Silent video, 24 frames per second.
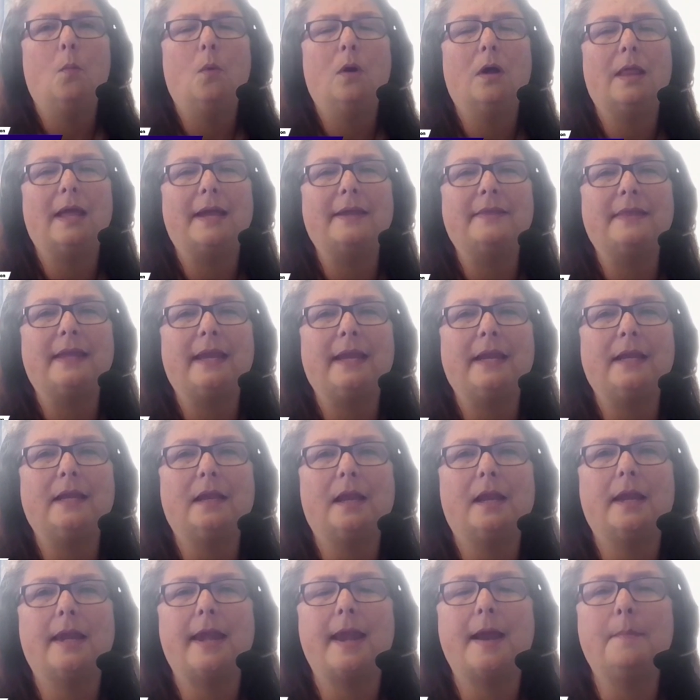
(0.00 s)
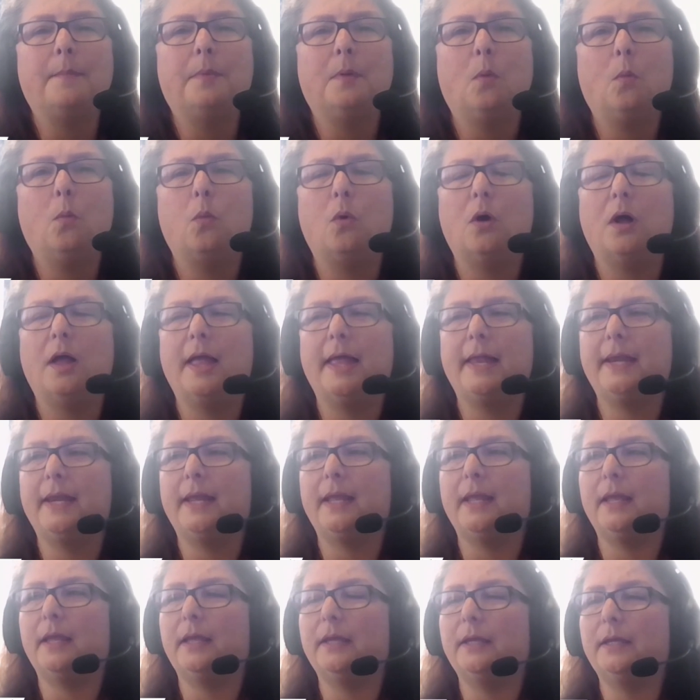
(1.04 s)
Well, I think number one
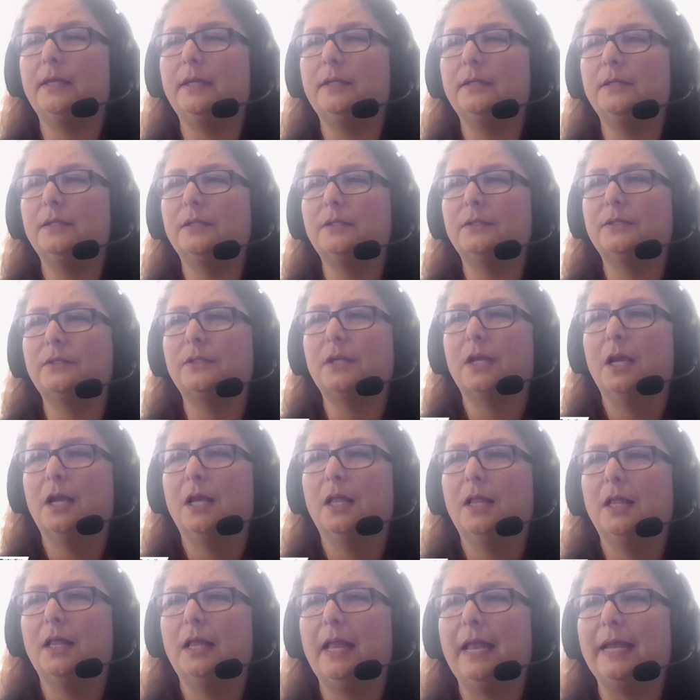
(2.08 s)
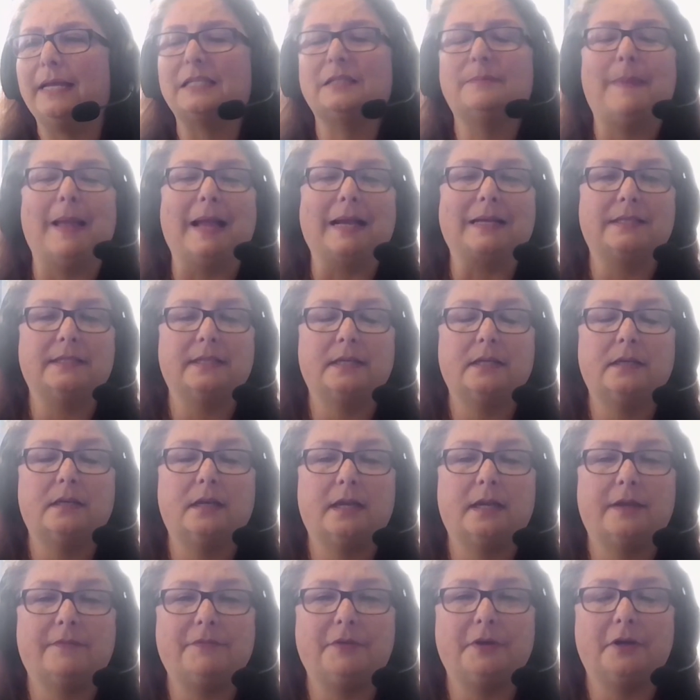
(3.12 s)
is expect it.
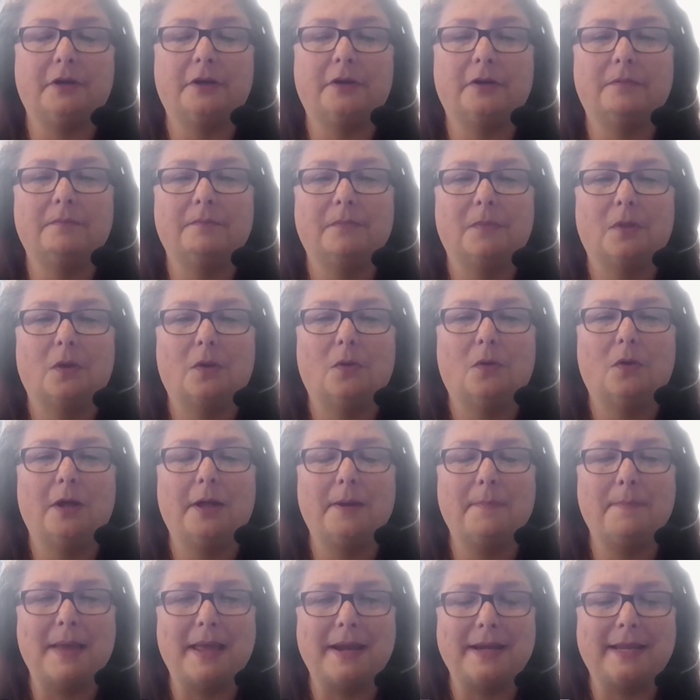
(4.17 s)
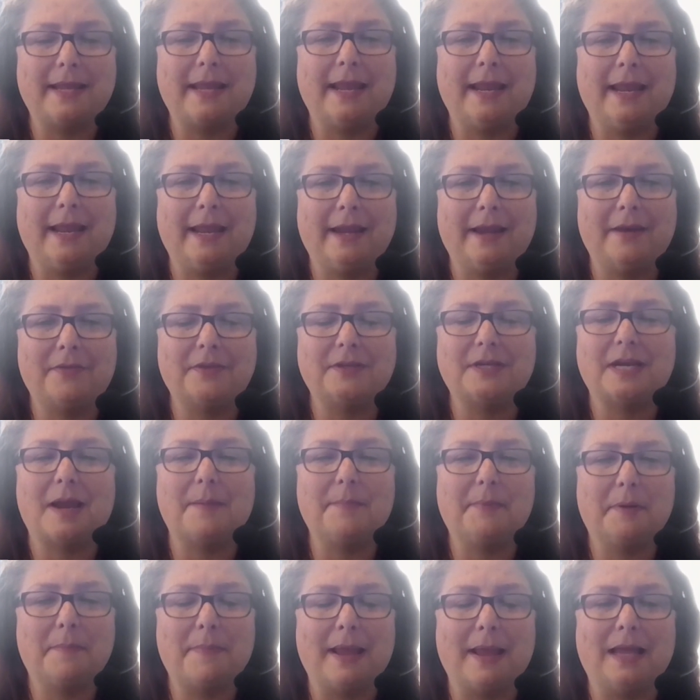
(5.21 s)
If you're on Medicaid at the time
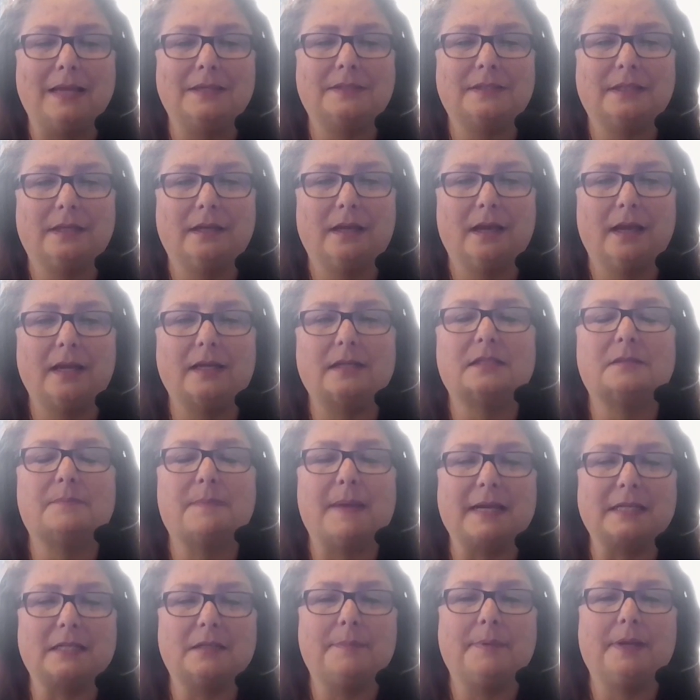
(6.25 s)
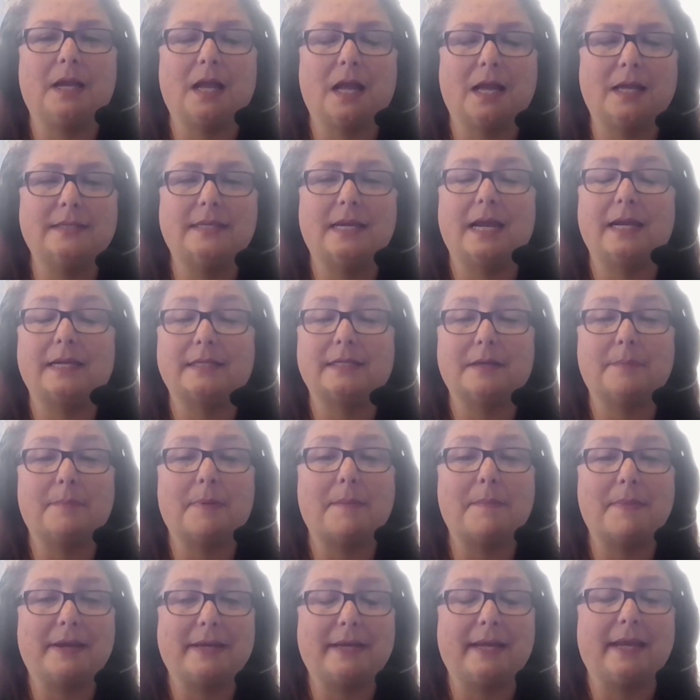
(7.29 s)
of your passing, expect to be contacted
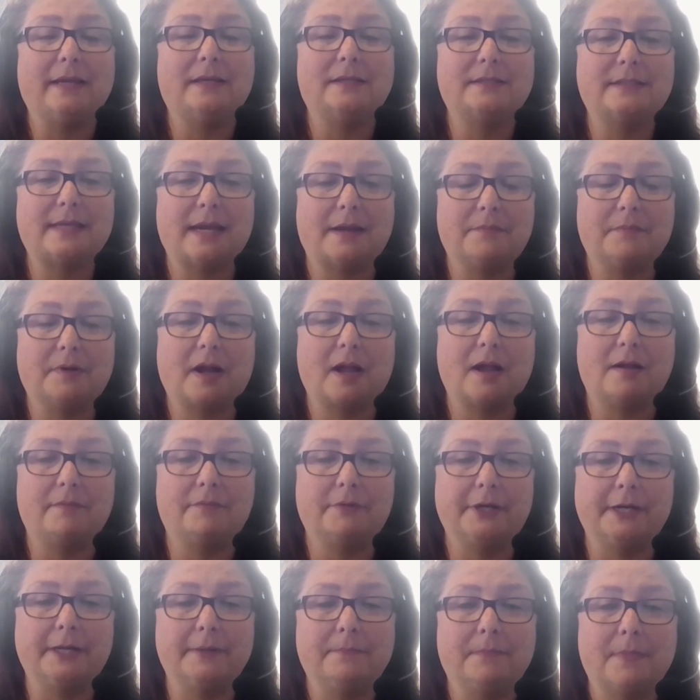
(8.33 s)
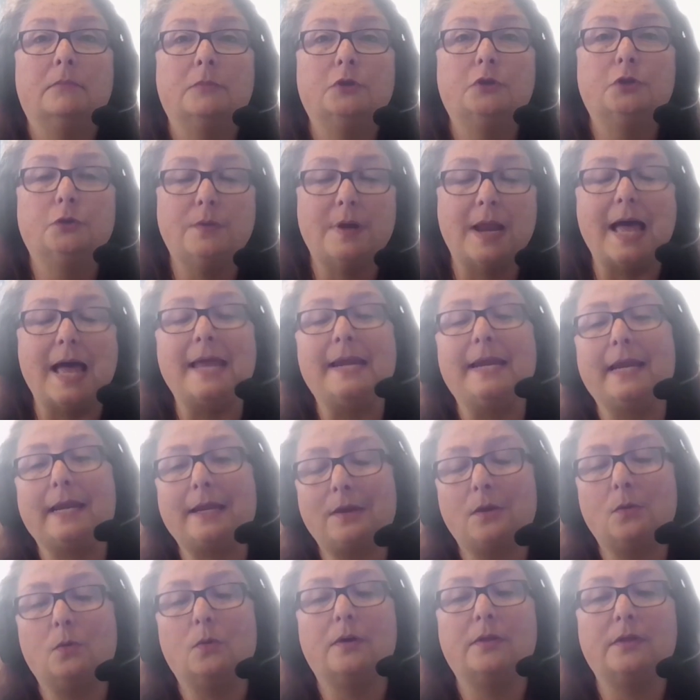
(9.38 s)
by Medicaid Estate Recovery. Do not
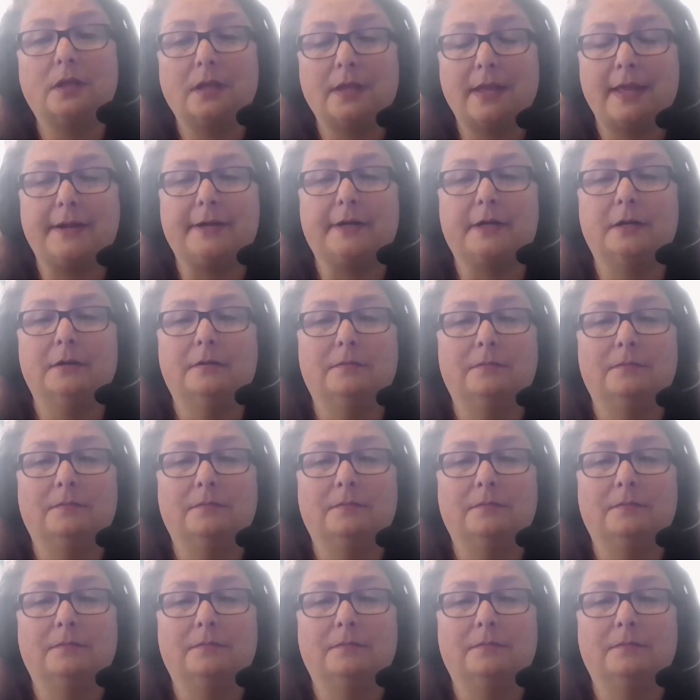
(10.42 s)
ignore the letter.